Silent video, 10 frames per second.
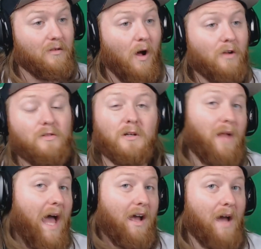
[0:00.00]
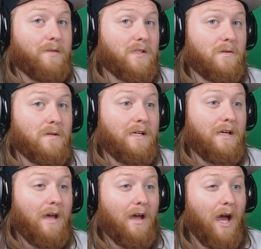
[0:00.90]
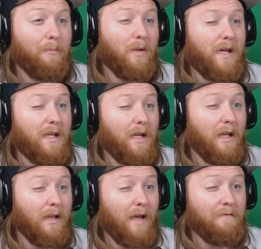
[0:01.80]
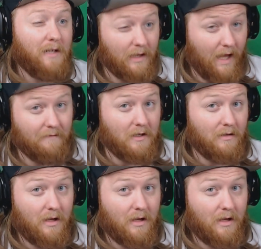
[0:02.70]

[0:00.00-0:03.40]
Call of Duty Black Ops 3, I played 1111.